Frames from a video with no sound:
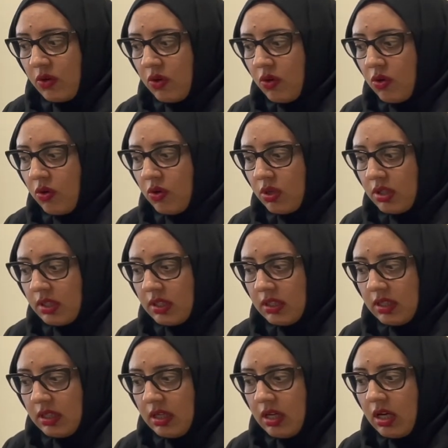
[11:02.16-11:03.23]
or
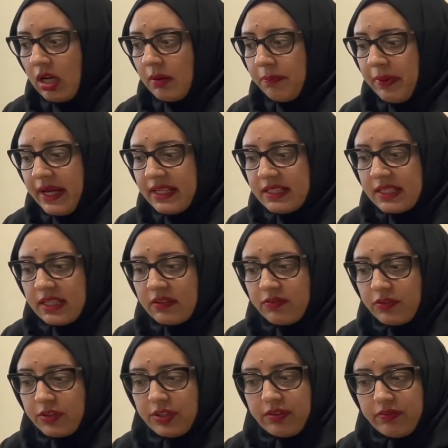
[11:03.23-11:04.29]
are pending
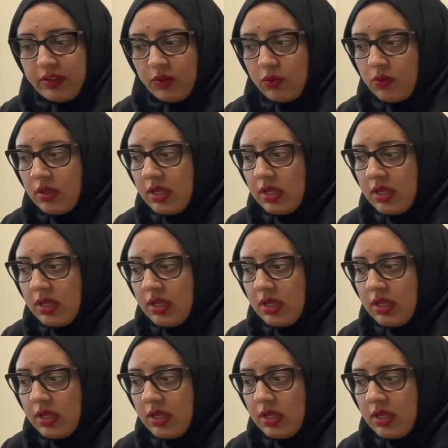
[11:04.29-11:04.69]
for review.